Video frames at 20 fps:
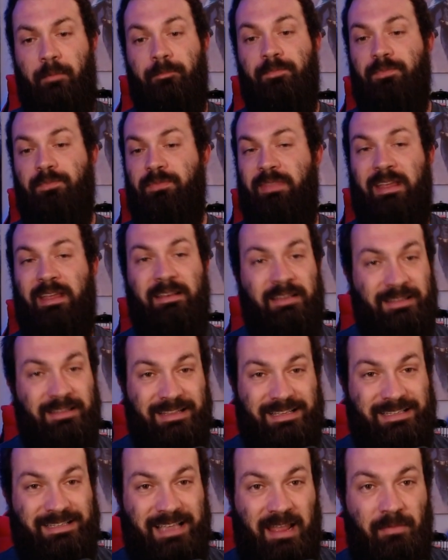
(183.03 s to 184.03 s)
They did the
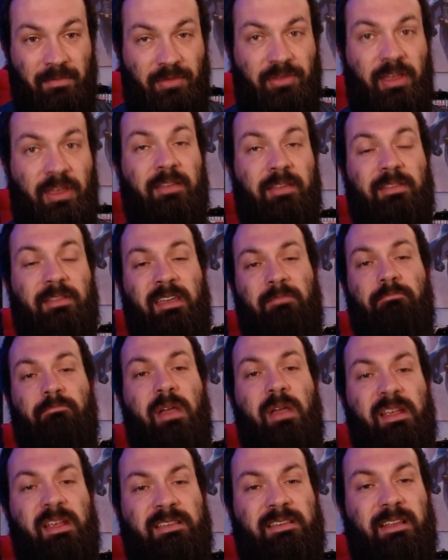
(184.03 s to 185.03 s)
same thing. They
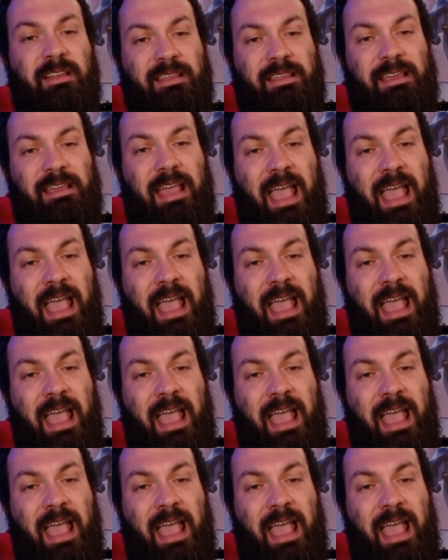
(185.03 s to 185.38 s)
missed the